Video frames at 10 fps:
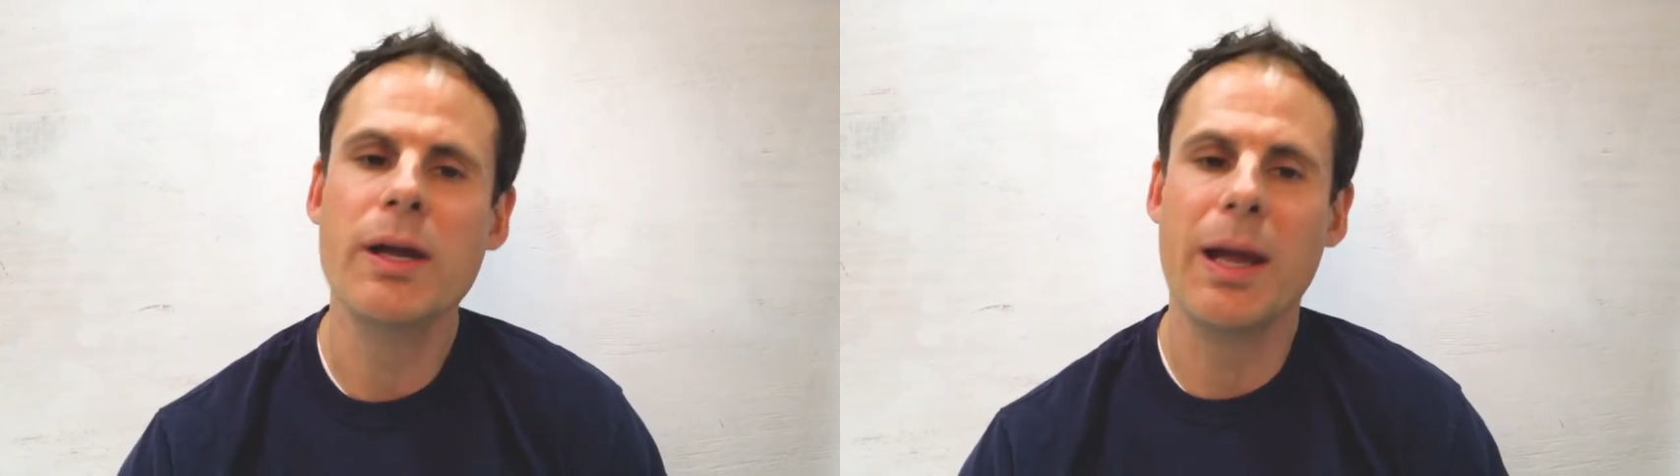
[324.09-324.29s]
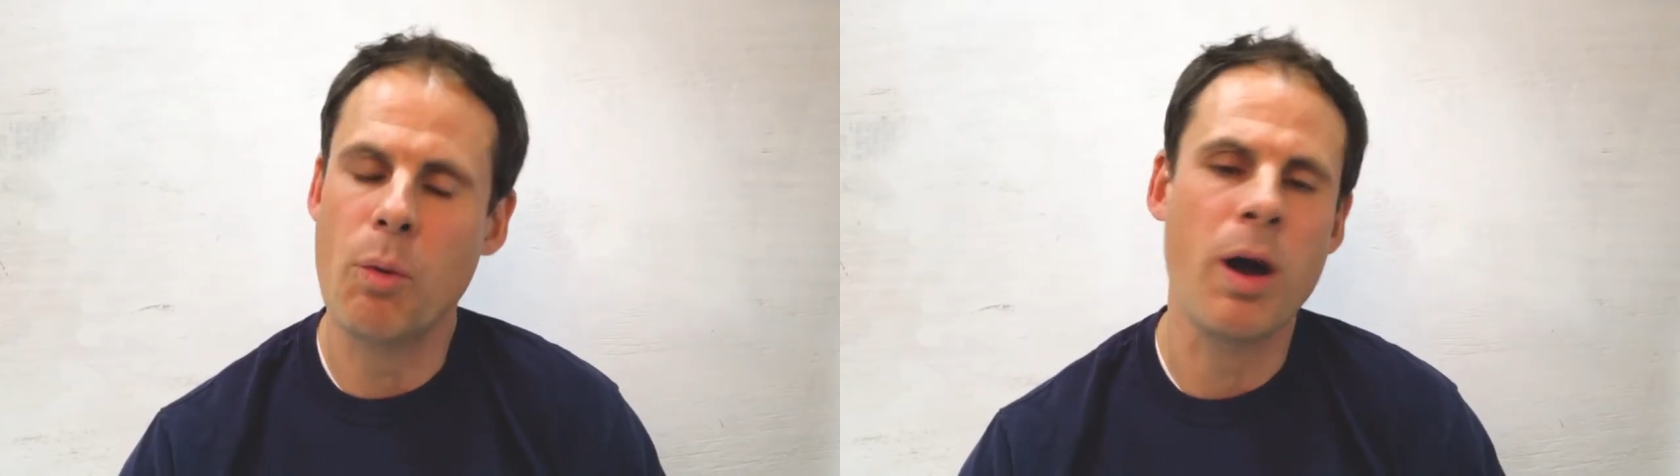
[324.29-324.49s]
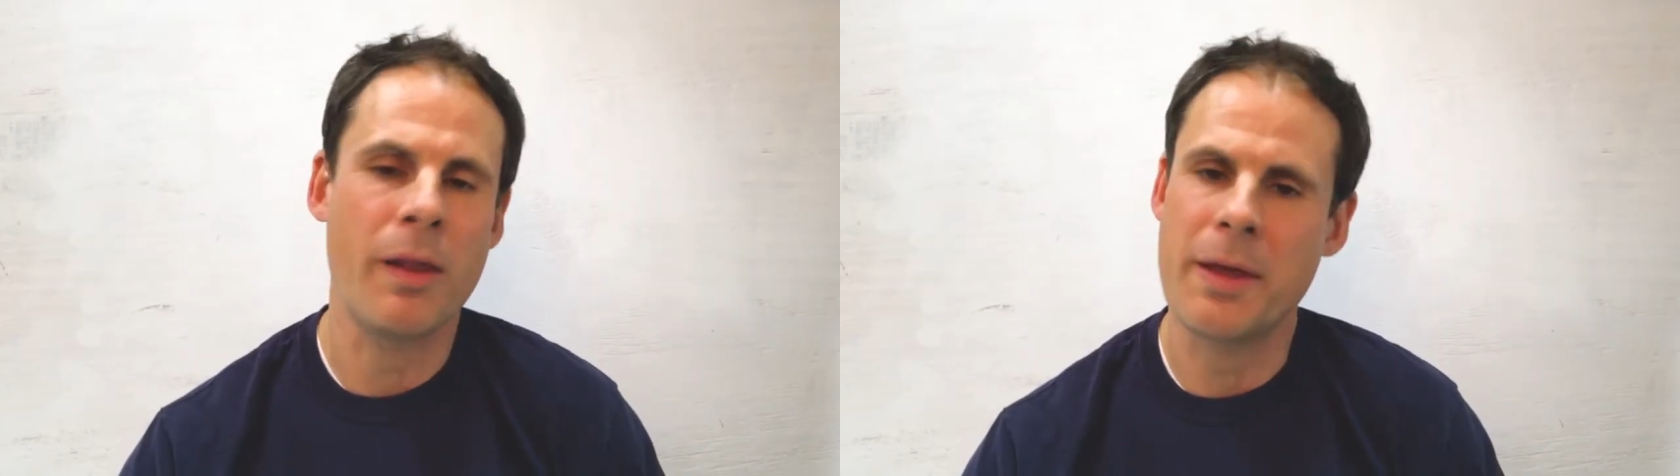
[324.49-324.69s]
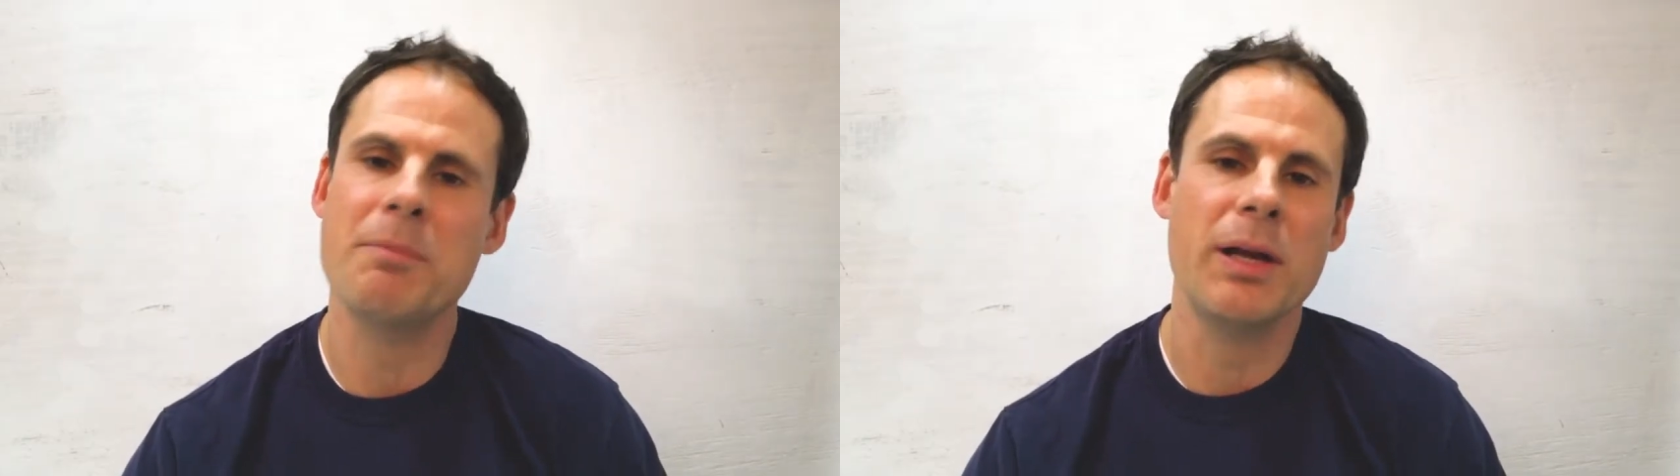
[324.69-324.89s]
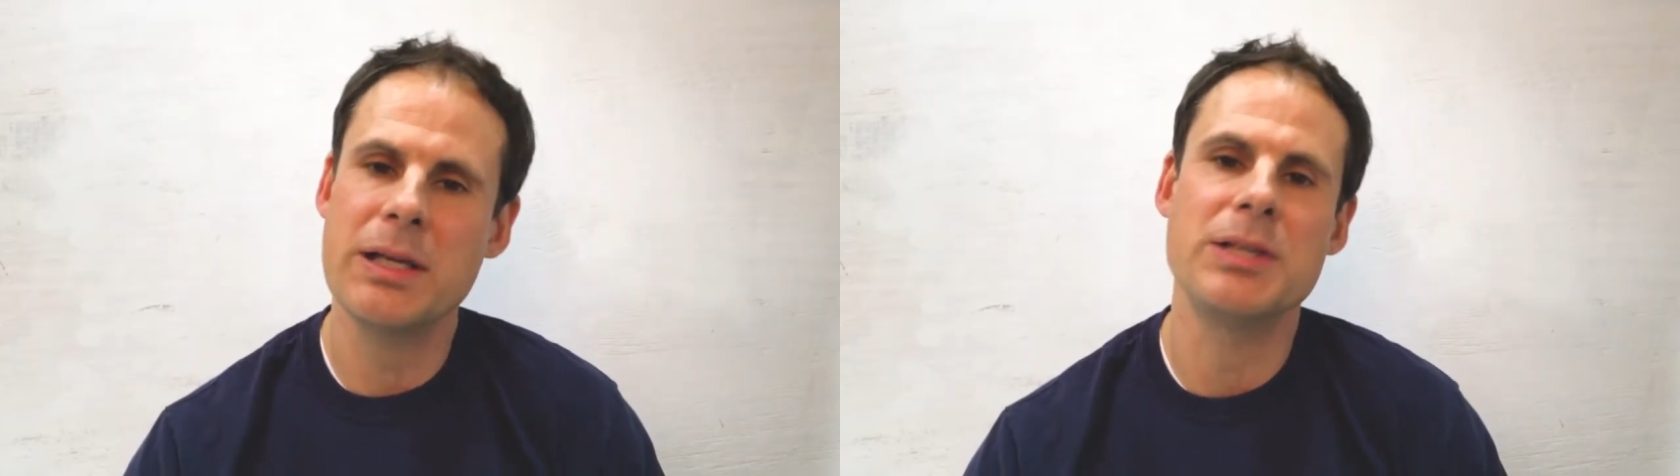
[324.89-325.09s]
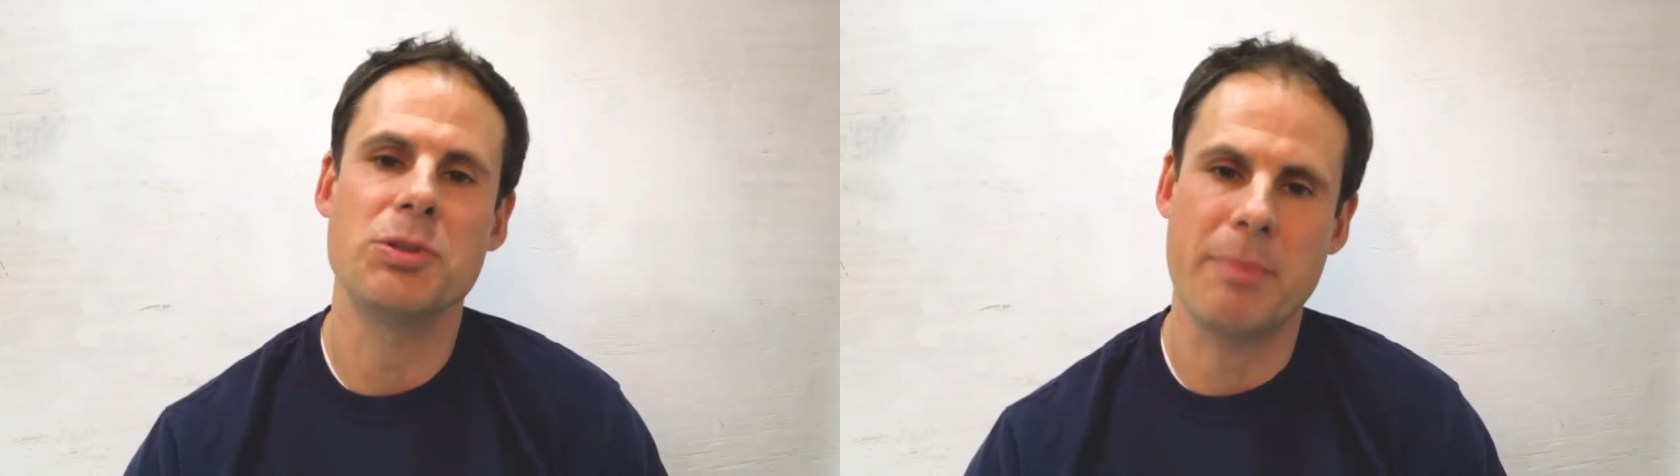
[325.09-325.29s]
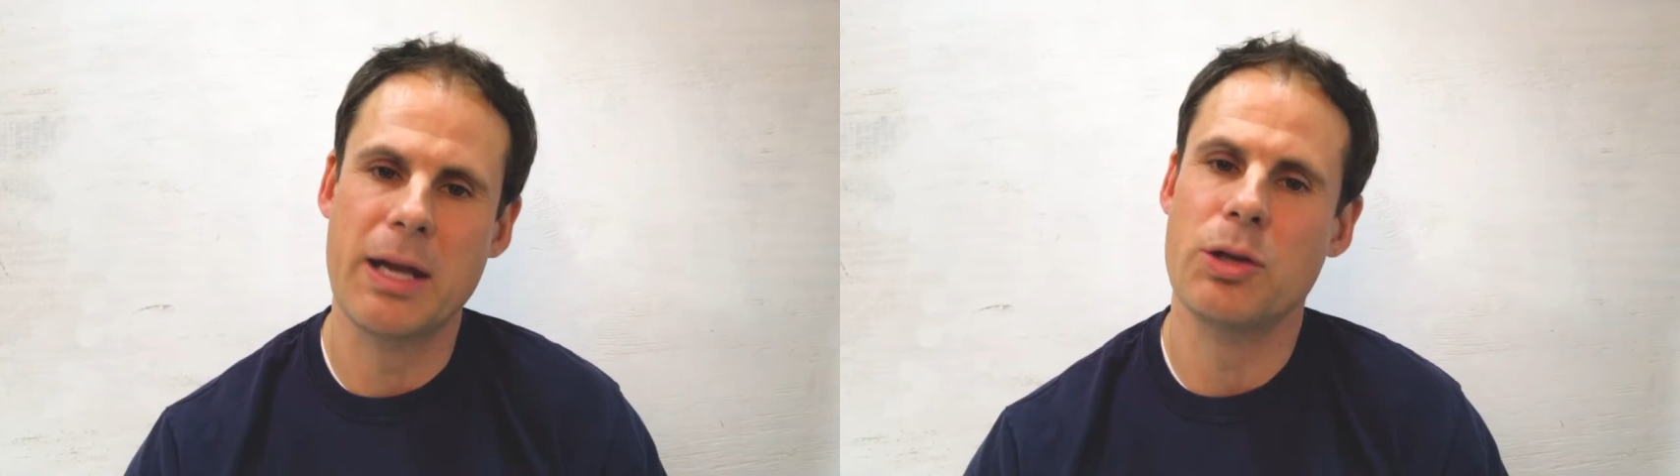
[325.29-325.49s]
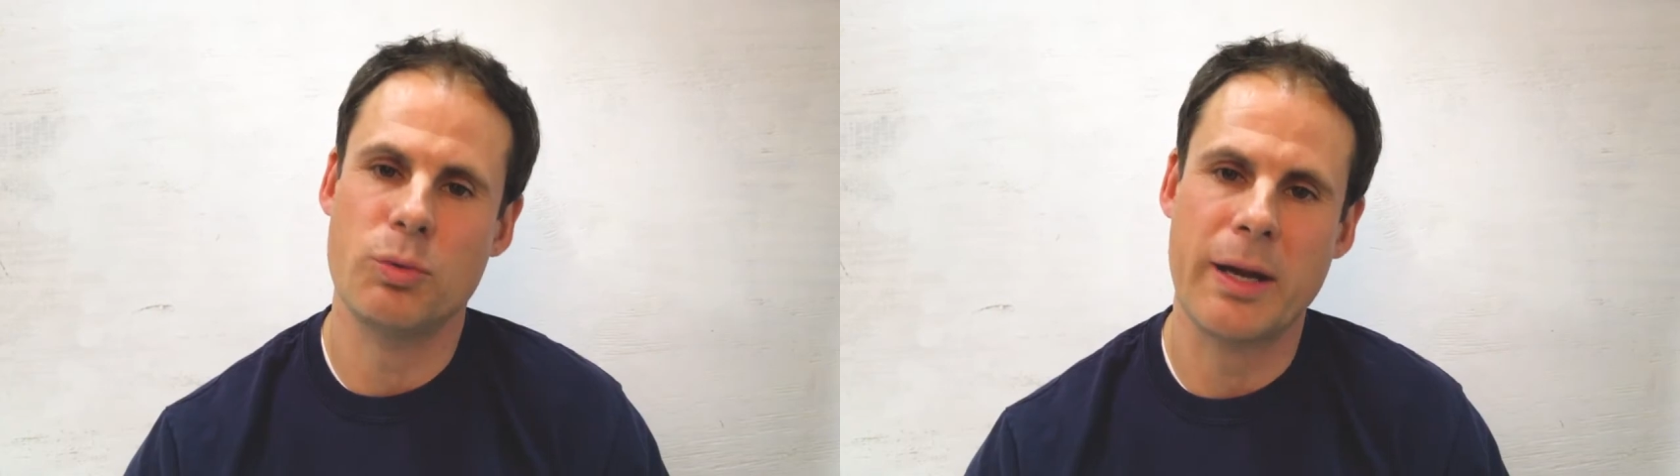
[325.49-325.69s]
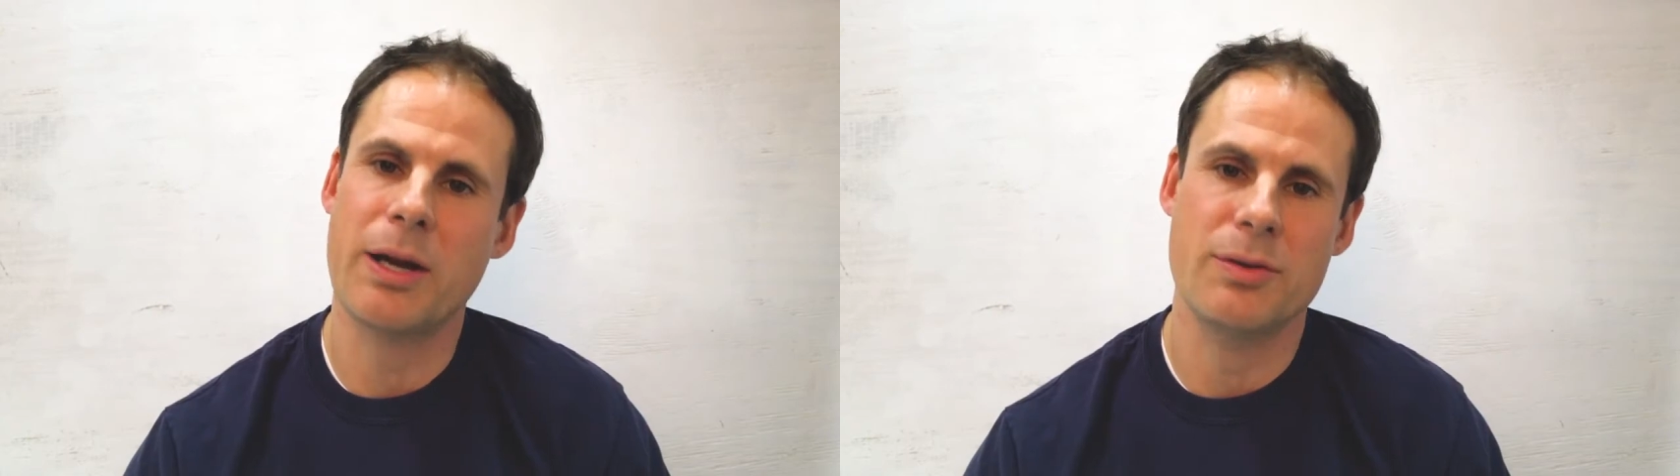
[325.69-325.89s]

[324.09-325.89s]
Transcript: okay, well, they might need your medical